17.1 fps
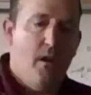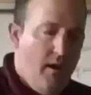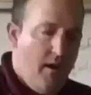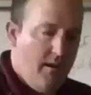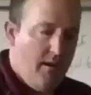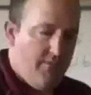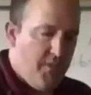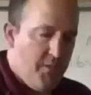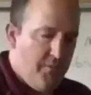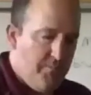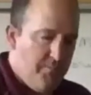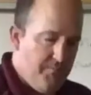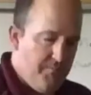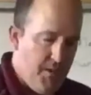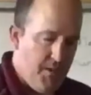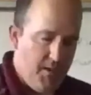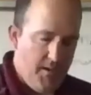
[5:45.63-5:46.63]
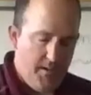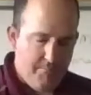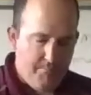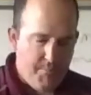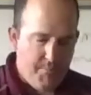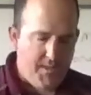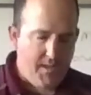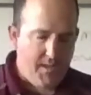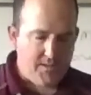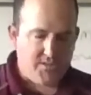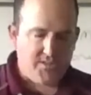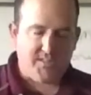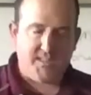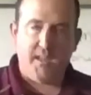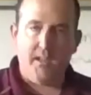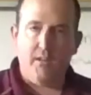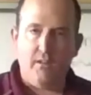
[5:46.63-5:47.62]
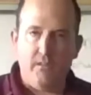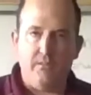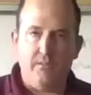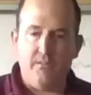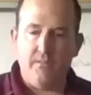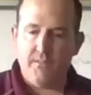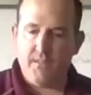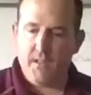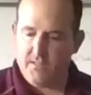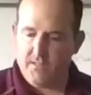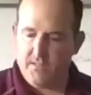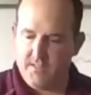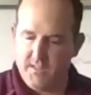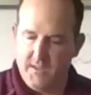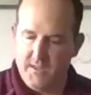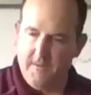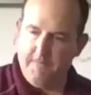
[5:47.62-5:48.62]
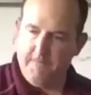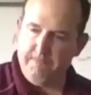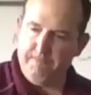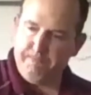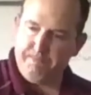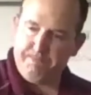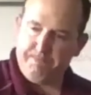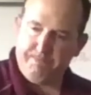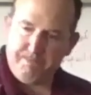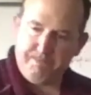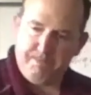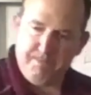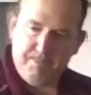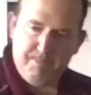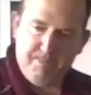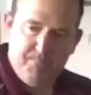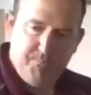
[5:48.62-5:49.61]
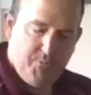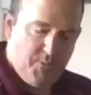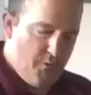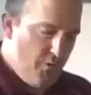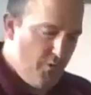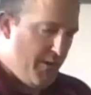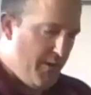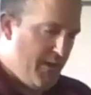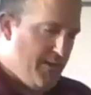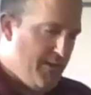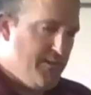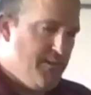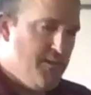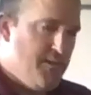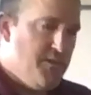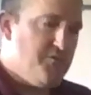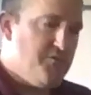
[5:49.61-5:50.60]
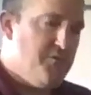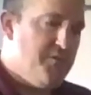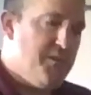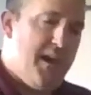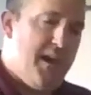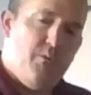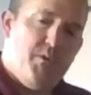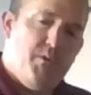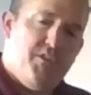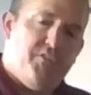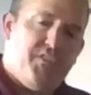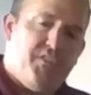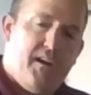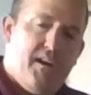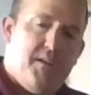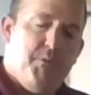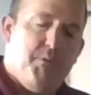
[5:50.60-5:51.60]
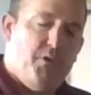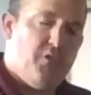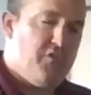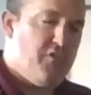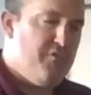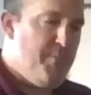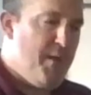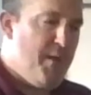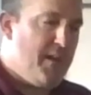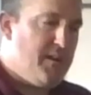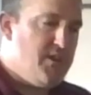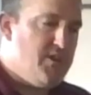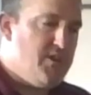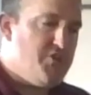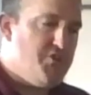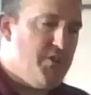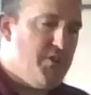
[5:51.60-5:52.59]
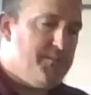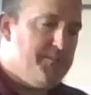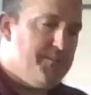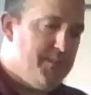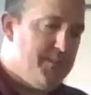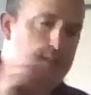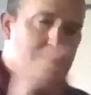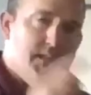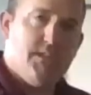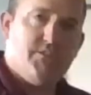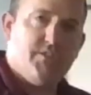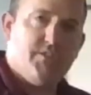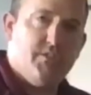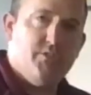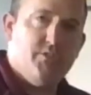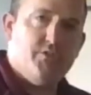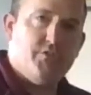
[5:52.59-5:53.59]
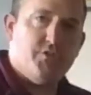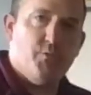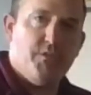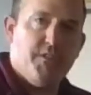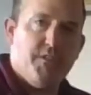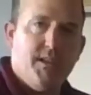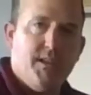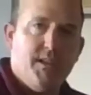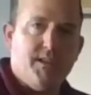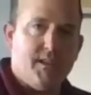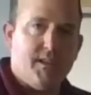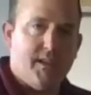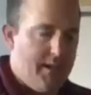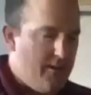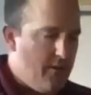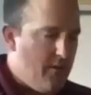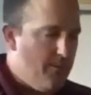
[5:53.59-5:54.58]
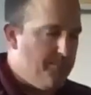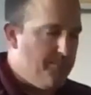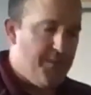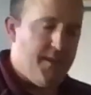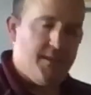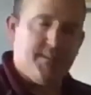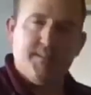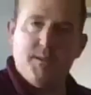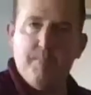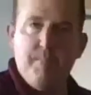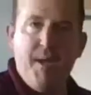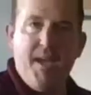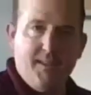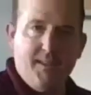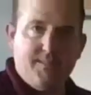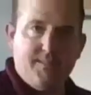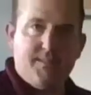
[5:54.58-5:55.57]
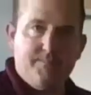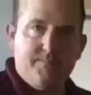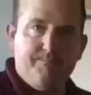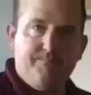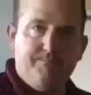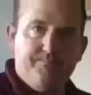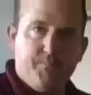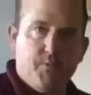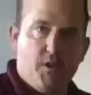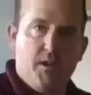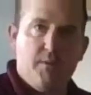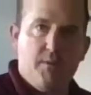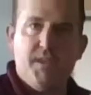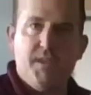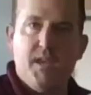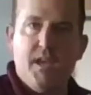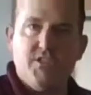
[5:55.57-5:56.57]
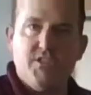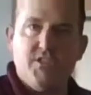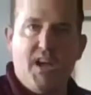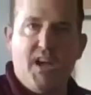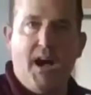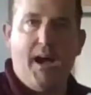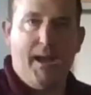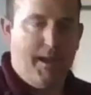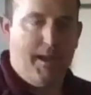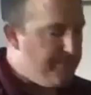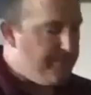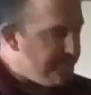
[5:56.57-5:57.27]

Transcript: of the pH scale that you see here. Okay, so now we've got milk of magnesia in a solution with an indicator. That's a base. Okay, pH is high.